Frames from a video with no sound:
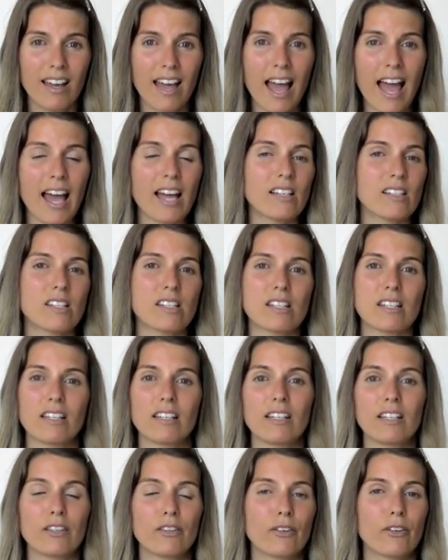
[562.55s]
has
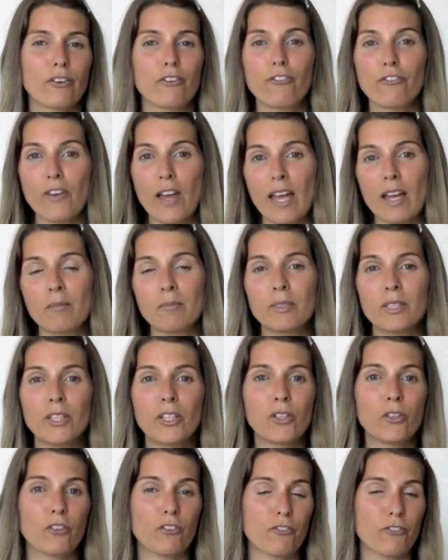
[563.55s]
either
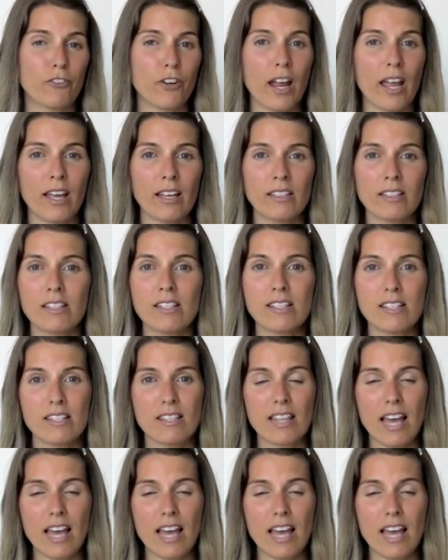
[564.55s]
family or friends